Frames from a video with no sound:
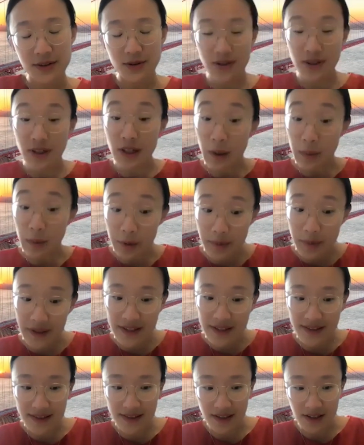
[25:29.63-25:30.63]
there's a couple
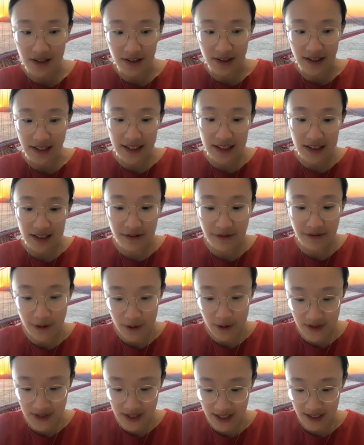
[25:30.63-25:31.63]
pieces here. I think the
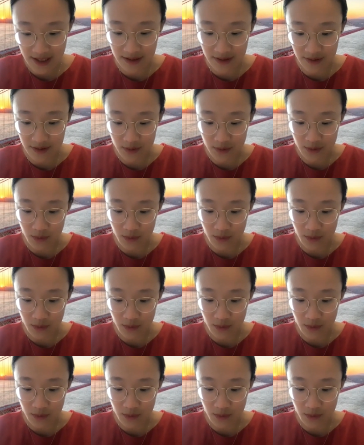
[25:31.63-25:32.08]
first thing is,